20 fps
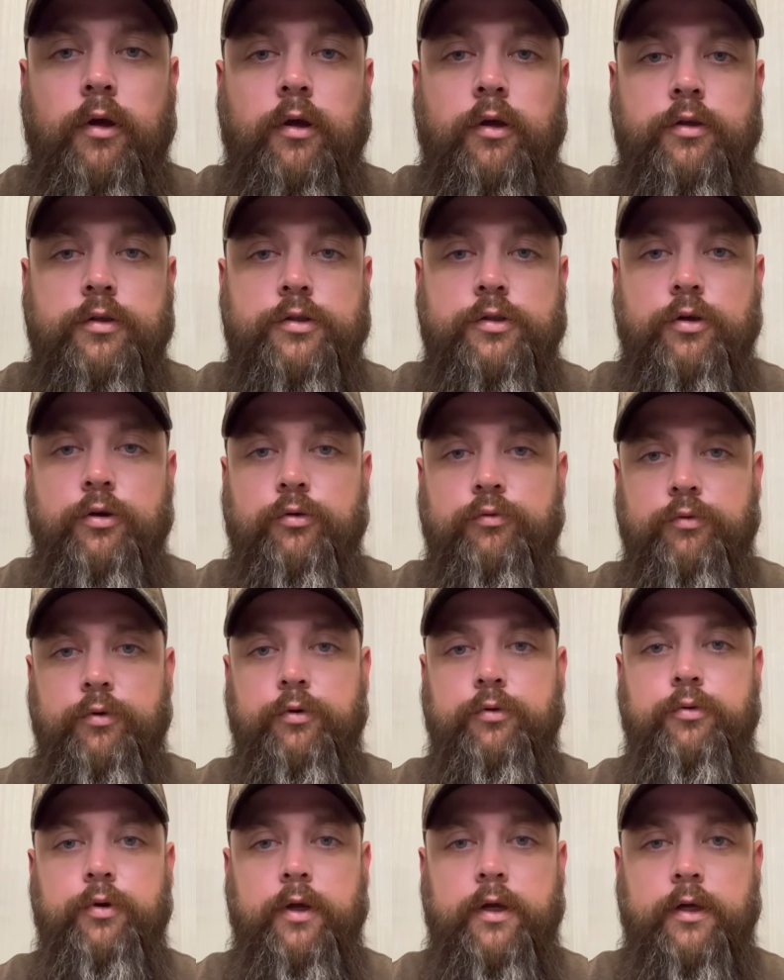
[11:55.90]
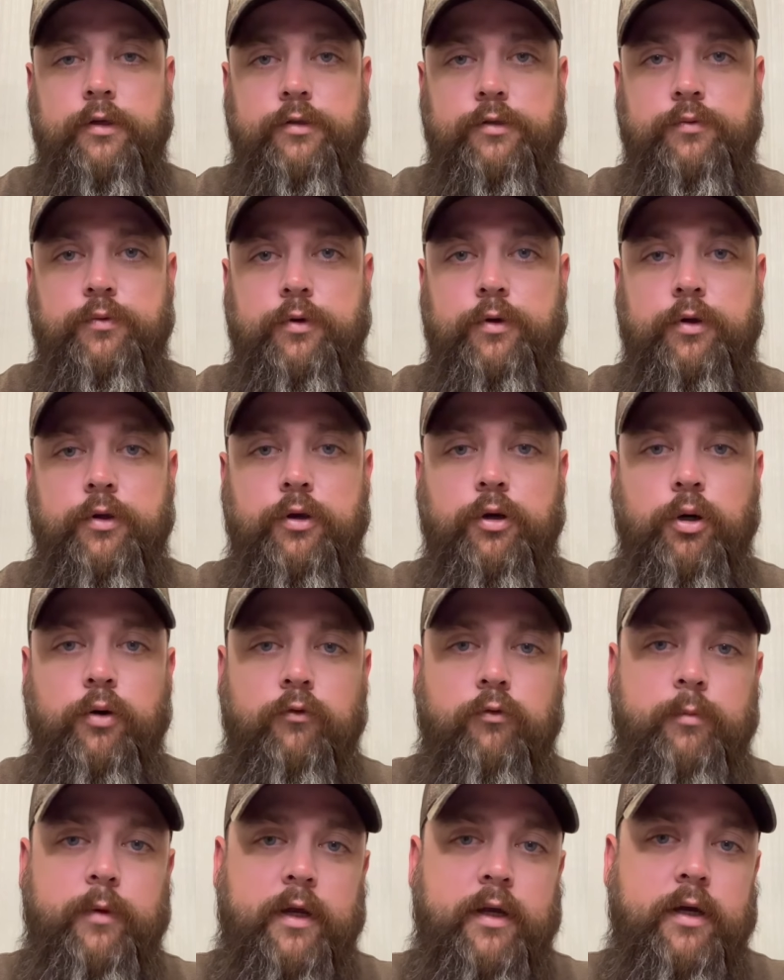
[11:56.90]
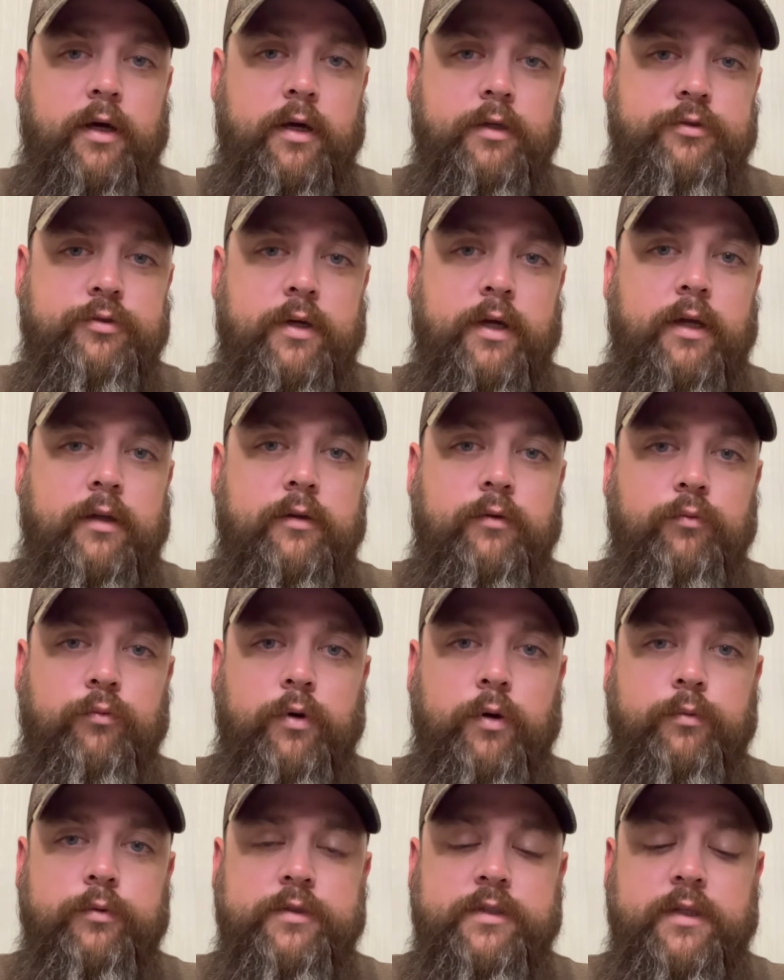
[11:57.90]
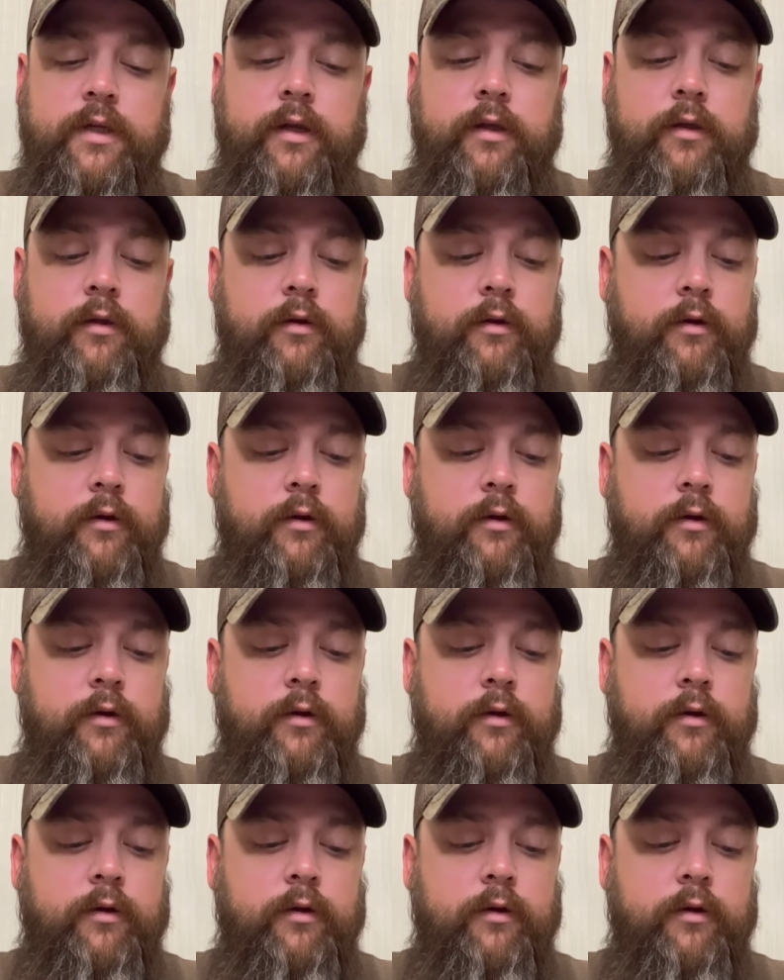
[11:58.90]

So real quick, I just wanted to go over my contract and what was in it.